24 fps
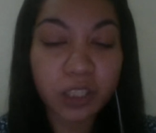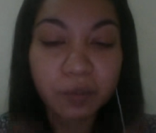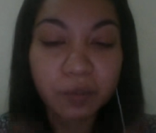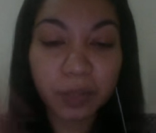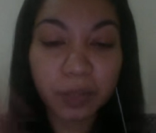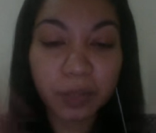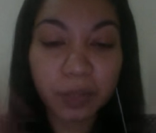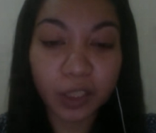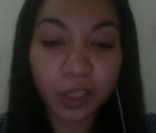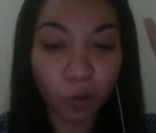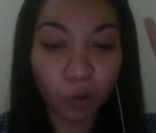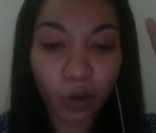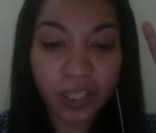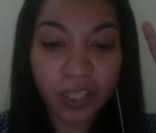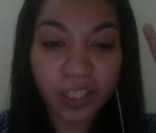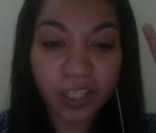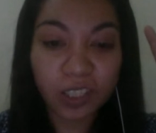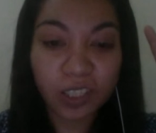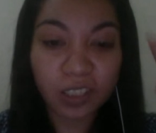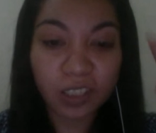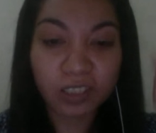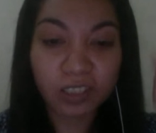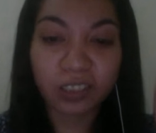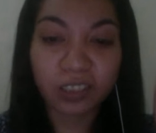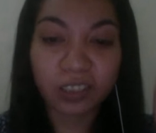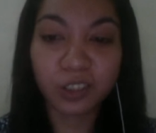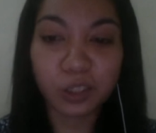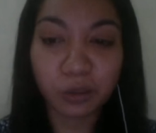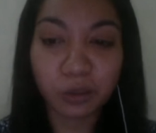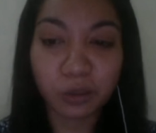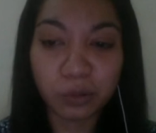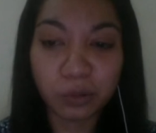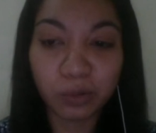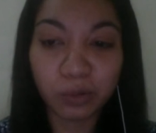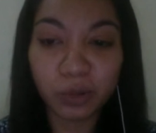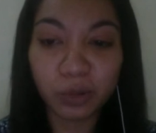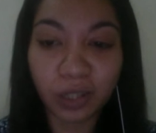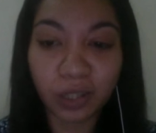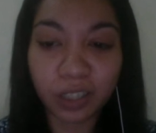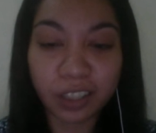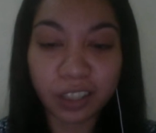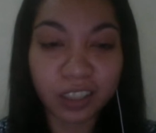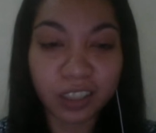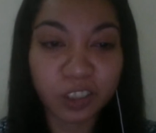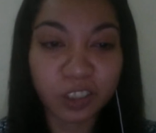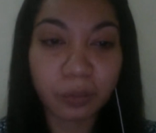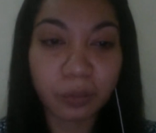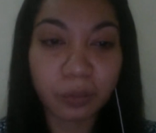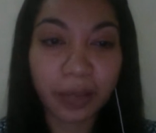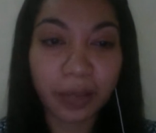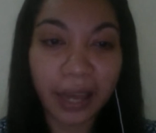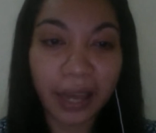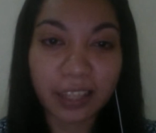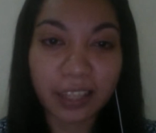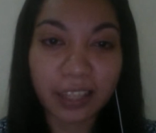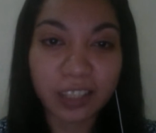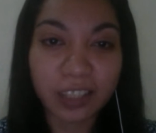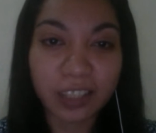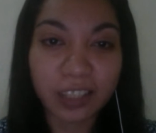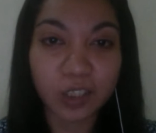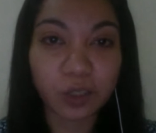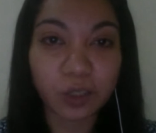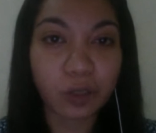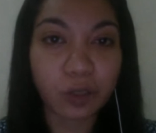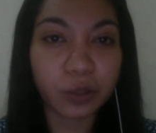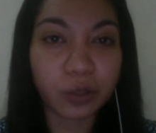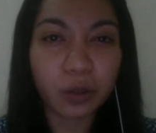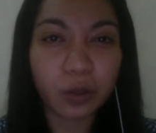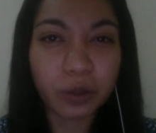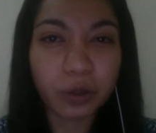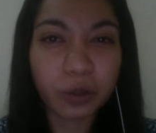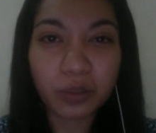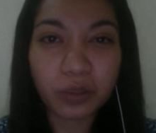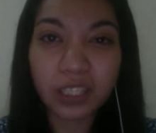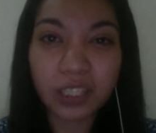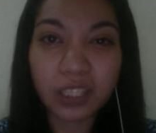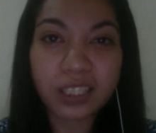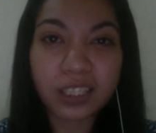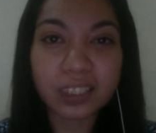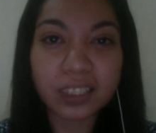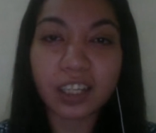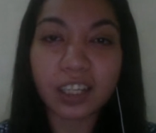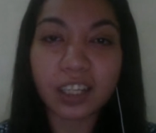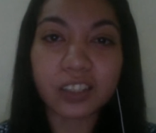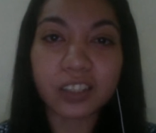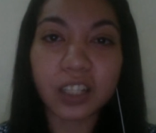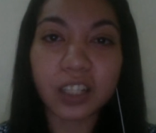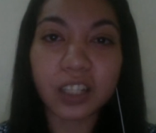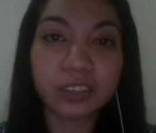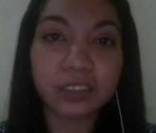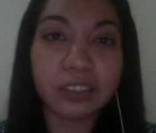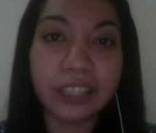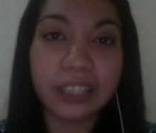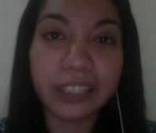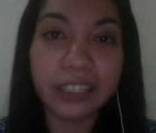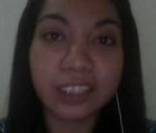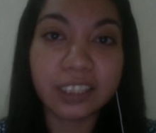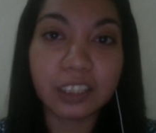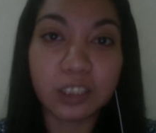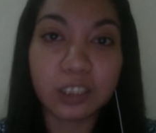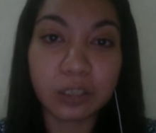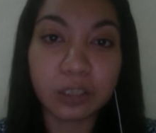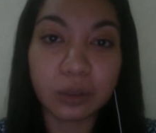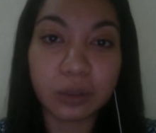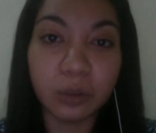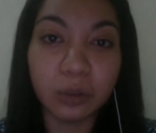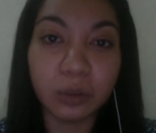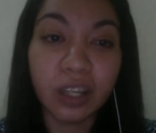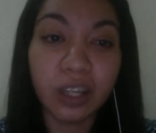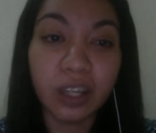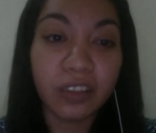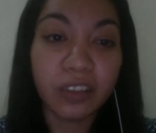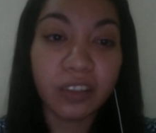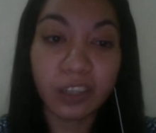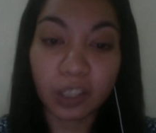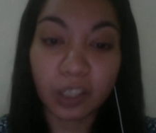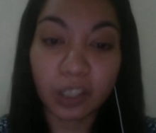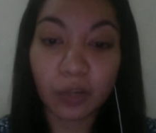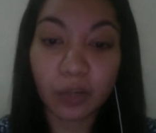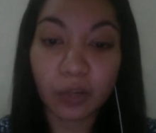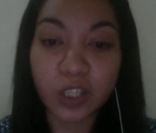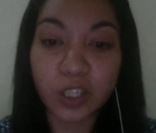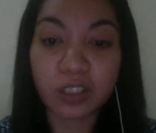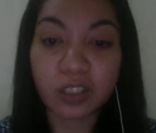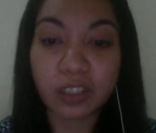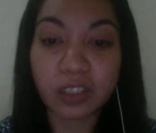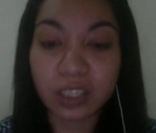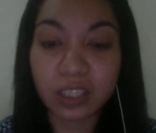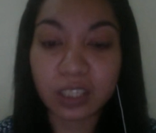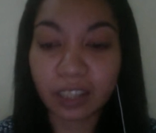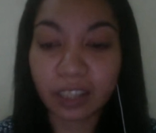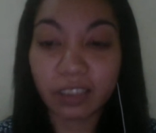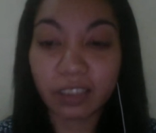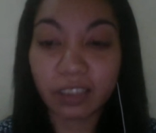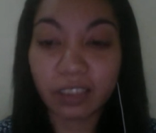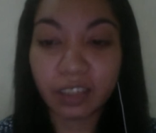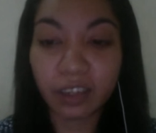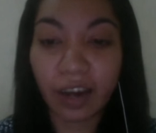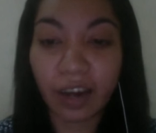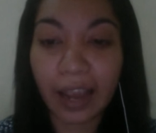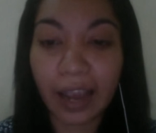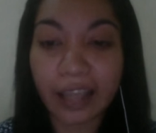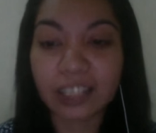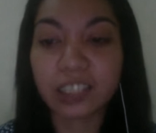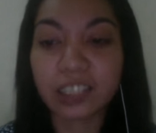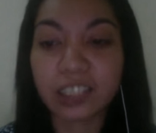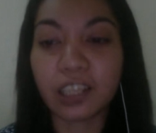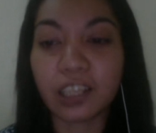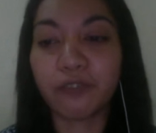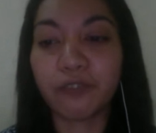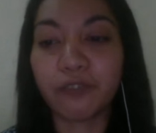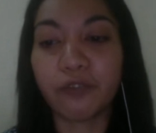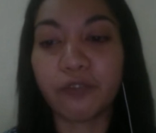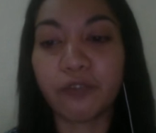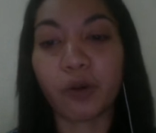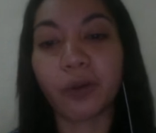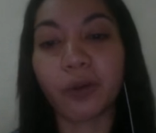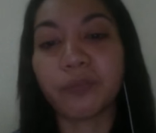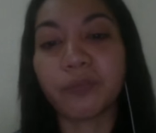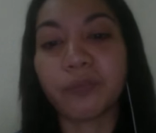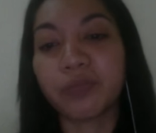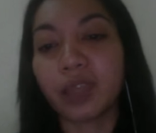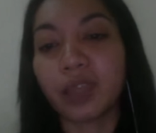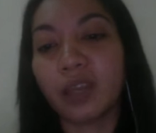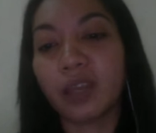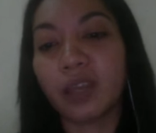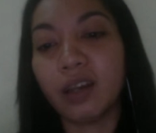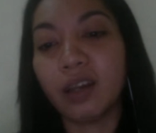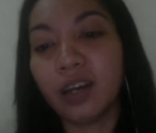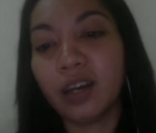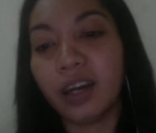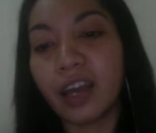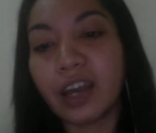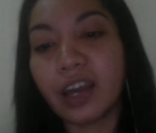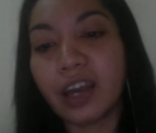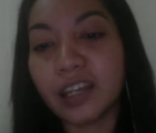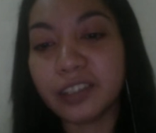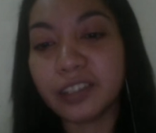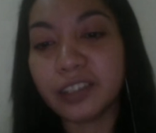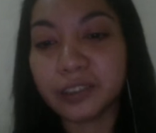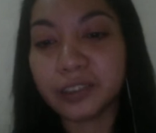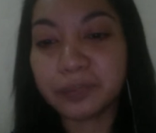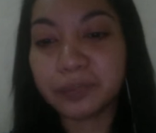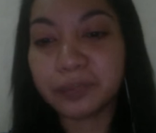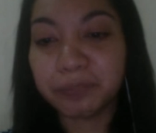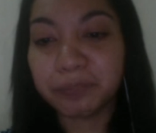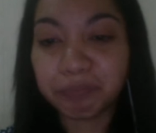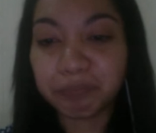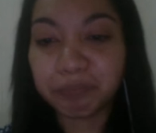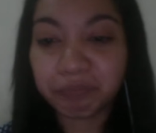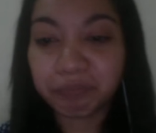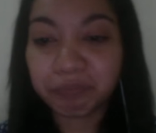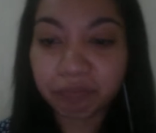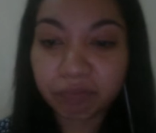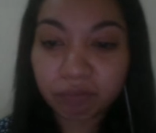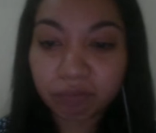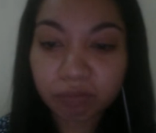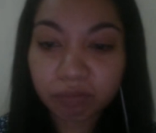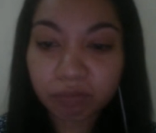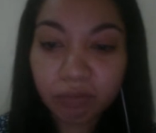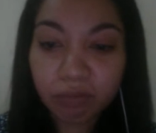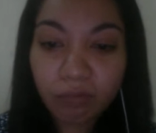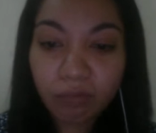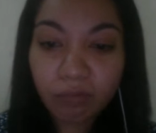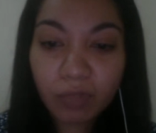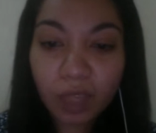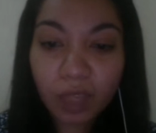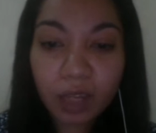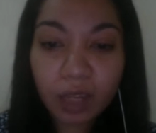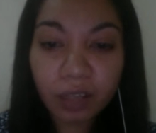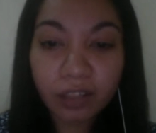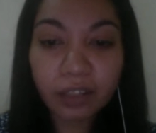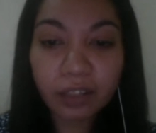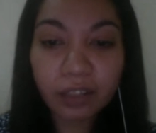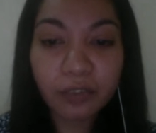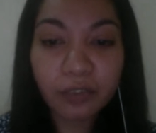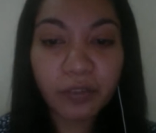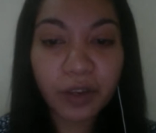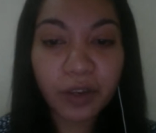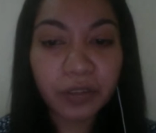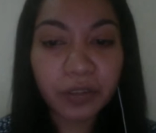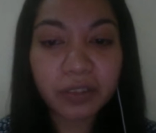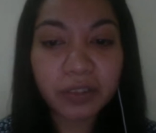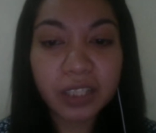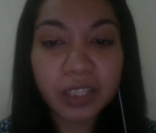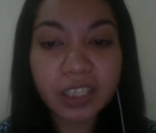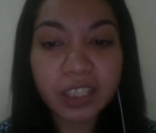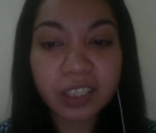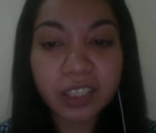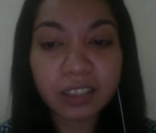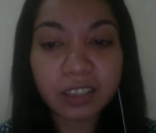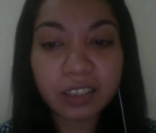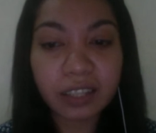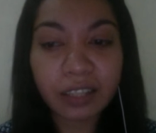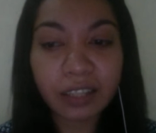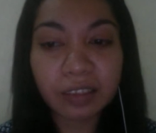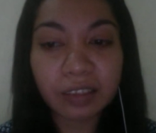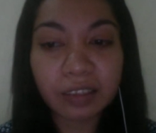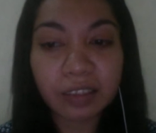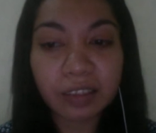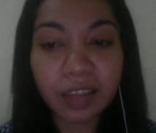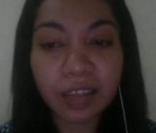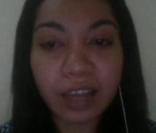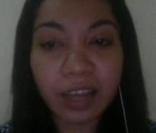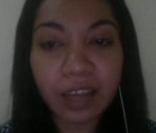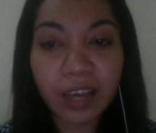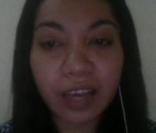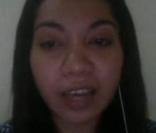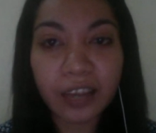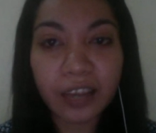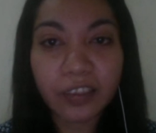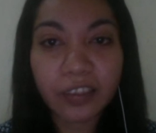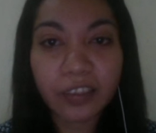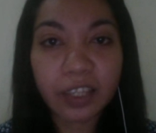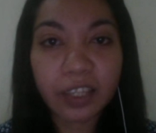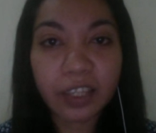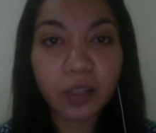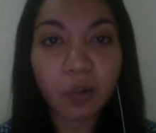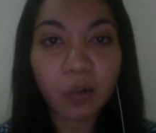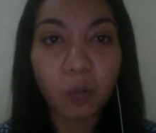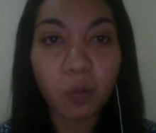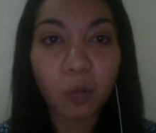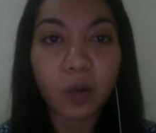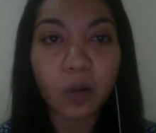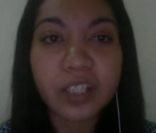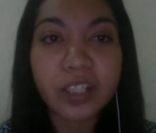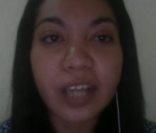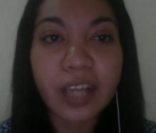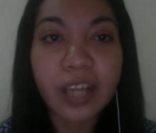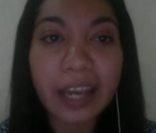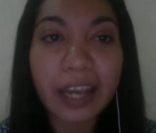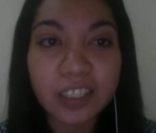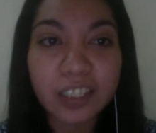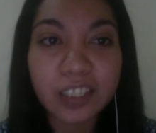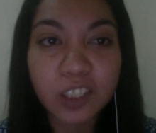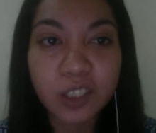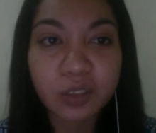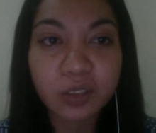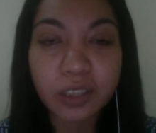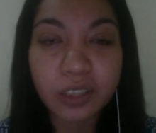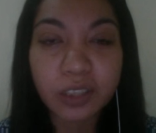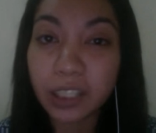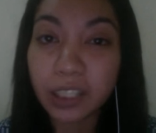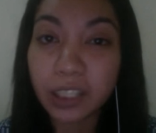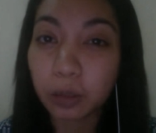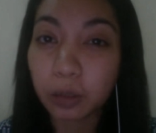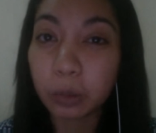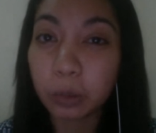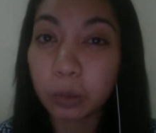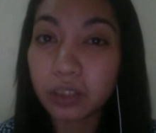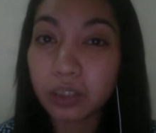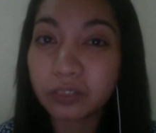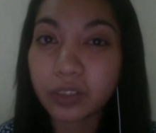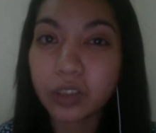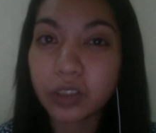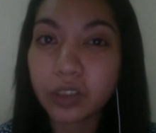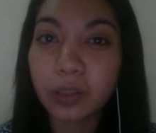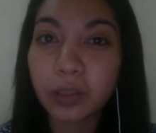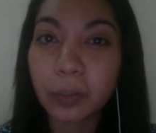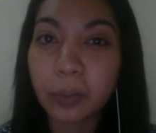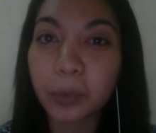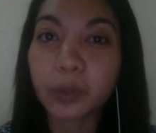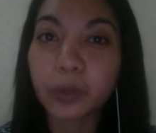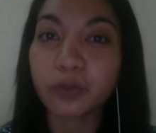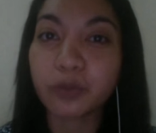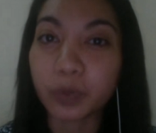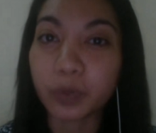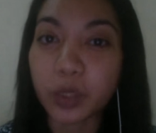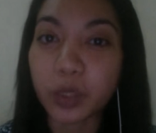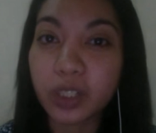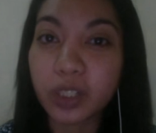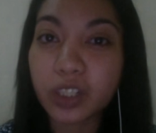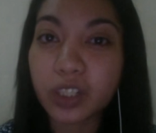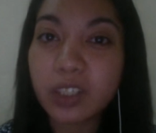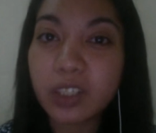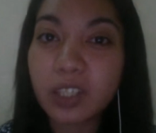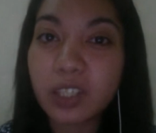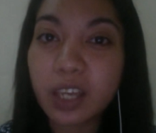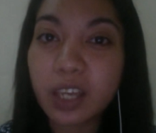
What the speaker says: be noise to my answers, or those things that are not related to the questions that they're asking for. And the very reason that I think one has to take note of the number of words